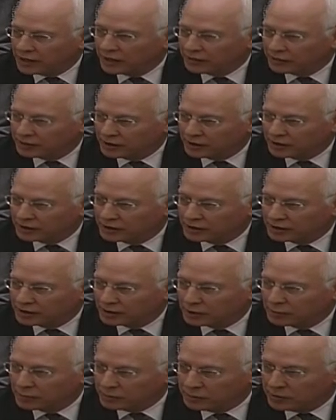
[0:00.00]
I think
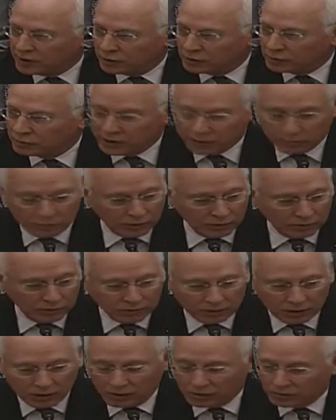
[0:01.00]
there may be other
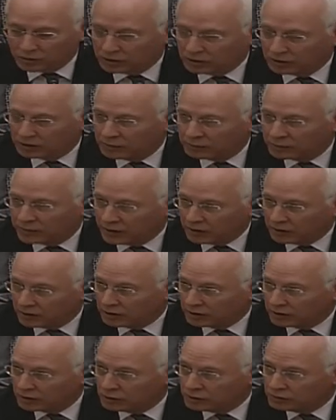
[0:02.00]
people on the panel
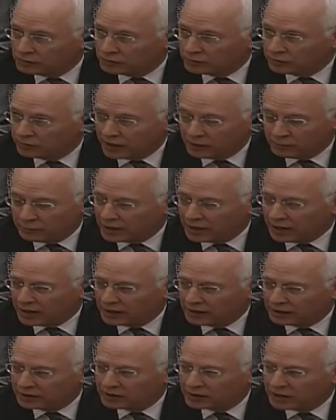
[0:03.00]
that could provide, but
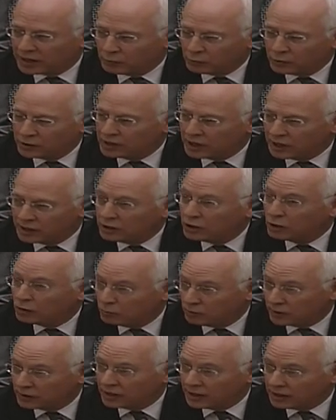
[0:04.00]
I would not know
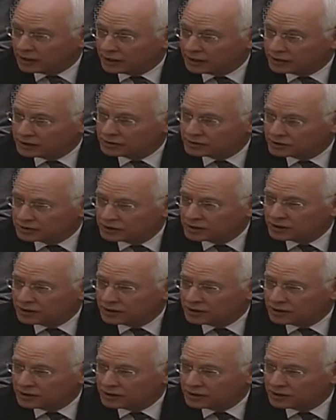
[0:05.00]
what that is.